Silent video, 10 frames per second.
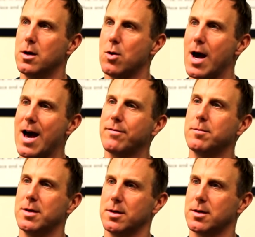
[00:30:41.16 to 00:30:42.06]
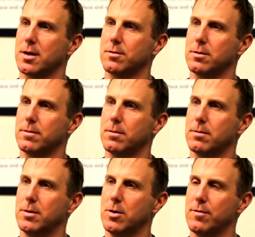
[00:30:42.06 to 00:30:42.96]
you have to be successful.
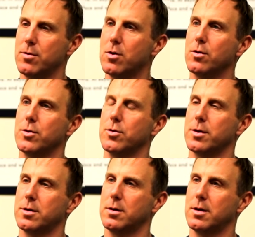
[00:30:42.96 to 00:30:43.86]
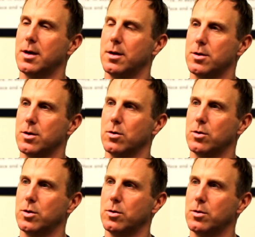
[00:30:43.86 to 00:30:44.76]
You have no other choice, and so
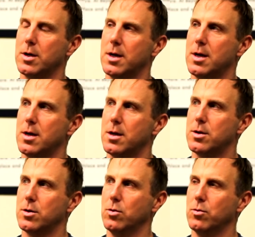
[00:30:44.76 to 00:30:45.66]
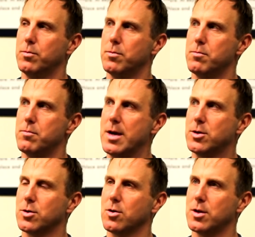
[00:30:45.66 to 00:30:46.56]
to to make
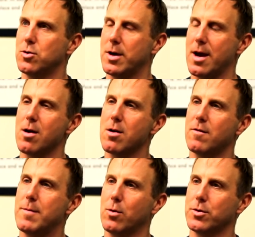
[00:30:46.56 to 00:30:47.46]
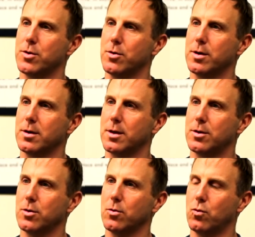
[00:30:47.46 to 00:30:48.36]
sure that you care enough about what you're doing
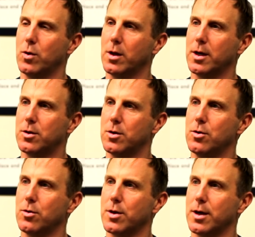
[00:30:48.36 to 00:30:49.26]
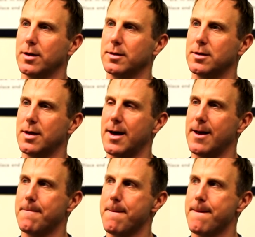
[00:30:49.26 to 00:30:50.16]
that you're willing to do things that